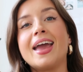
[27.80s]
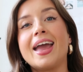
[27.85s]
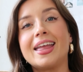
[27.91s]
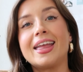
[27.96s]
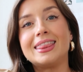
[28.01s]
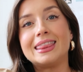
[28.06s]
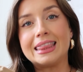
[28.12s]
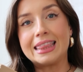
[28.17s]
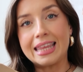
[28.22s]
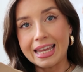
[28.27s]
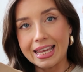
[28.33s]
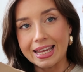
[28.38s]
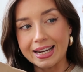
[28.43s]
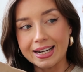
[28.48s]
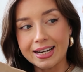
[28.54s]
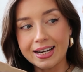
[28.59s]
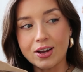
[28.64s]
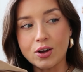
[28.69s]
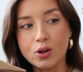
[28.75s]
and
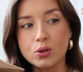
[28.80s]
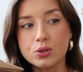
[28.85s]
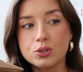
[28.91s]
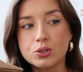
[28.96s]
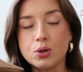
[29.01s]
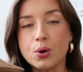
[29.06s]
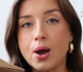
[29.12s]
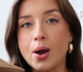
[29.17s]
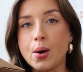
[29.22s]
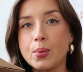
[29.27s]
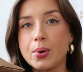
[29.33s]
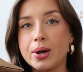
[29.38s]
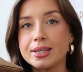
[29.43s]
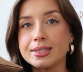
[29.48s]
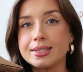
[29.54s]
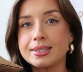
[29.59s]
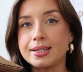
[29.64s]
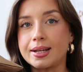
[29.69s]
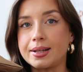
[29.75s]
then also how
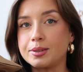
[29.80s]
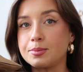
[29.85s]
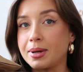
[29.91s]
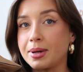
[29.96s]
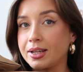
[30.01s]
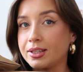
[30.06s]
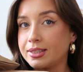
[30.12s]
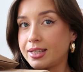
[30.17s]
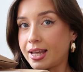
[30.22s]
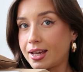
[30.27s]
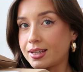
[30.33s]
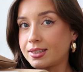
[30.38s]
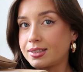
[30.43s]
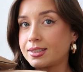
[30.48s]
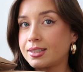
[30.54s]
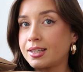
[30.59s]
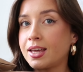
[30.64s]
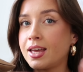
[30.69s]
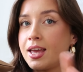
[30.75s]
I styled my
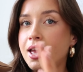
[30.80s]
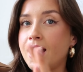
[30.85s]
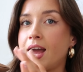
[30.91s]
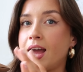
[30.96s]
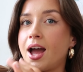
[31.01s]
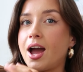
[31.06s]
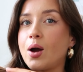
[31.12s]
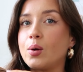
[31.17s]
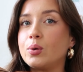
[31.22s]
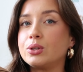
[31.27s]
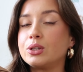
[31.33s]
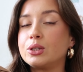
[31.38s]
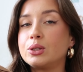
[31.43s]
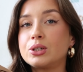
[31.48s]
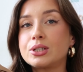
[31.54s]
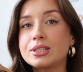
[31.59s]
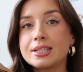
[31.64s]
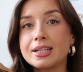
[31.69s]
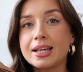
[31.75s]
desk how it
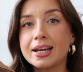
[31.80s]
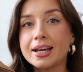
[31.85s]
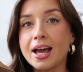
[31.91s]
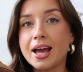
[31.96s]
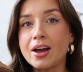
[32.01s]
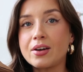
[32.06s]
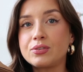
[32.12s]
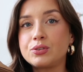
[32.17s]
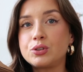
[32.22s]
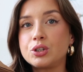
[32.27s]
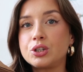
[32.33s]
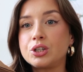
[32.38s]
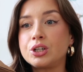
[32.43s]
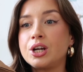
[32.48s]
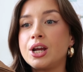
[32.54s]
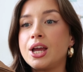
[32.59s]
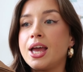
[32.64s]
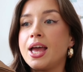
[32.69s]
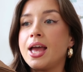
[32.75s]
looks like
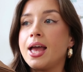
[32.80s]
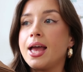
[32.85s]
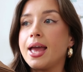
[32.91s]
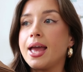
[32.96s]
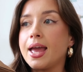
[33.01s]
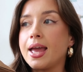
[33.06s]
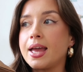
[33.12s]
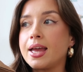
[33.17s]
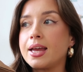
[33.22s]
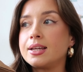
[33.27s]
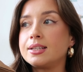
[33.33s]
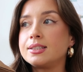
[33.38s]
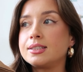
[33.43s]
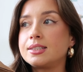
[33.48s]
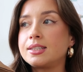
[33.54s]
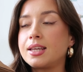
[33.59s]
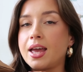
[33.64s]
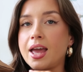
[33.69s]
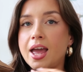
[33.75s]
after
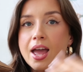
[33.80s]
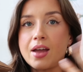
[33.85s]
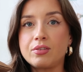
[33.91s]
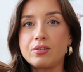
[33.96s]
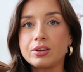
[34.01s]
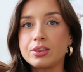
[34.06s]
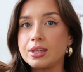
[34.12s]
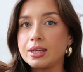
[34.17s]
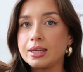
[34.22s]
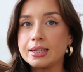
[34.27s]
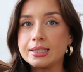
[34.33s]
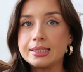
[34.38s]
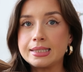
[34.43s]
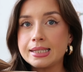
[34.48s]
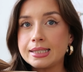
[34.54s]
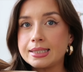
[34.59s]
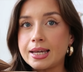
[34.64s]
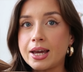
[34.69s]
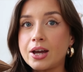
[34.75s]
and everything in
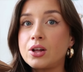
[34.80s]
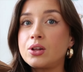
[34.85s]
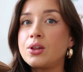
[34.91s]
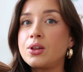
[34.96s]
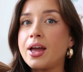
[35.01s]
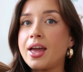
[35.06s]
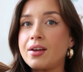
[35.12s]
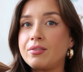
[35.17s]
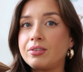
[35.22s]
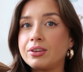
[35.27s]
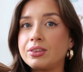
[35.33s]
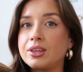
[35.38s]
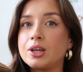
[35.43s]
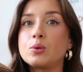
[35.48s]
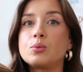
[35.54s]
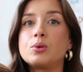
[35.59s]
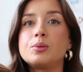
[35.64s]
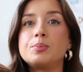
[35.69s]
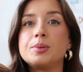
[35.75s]
detail.
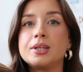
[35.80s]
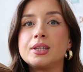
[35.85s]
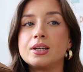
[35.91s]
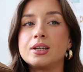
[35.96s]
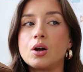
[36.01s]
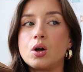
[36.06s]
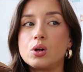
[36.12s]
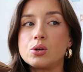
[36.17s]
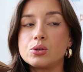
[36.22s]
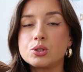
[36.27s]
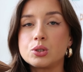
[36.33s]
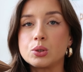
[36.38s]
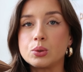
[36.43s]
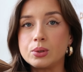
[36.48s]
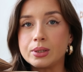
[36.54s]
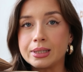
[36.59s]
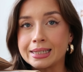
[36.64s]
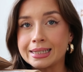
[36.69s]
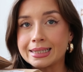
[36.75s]
Everything will be
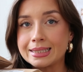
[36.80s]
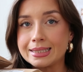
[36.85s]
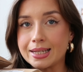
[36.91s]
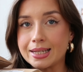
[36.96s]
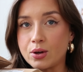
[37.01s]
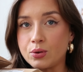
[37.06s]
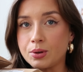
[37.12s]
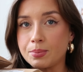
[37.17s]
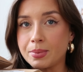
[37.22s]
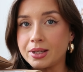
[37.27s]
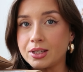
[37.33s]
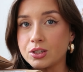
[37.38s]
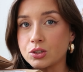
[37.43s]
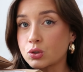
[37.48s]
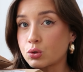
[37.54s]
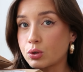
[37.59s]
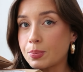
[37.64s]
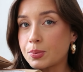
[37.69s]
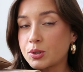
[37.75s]
also linked down in my
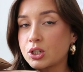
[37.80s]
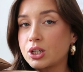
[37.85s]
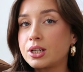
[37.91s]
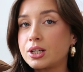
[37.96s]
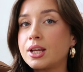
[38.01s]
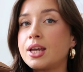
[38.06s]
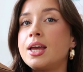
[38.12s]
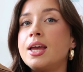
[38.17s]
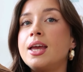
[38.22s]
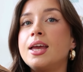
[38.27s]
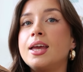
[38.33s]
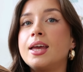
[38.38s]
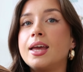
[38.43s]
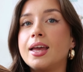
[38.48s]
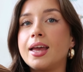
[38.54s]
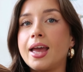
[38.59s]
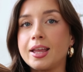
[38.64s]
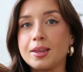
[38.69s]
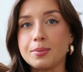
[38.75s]
description
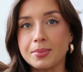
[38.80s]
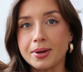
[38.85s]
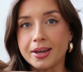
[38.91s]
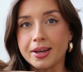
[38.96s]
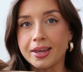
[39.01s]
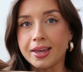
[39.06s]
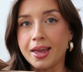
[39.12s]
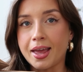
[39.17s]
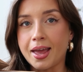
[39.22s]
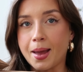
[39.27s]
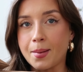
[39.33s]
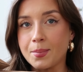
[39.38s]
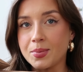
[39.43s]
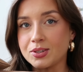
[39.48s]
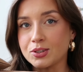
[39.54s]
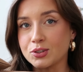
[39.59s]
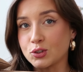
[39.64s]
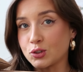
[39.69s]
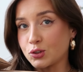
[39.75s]
at my
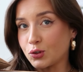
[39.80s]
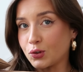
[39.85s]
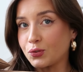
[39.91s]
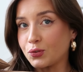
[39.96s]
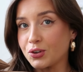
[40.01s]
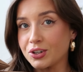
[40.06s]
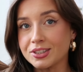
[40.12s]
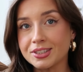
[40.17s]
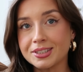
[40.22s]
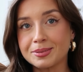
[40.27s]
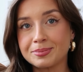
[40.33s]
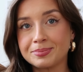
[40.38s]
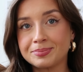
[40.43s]
Amazon storefront.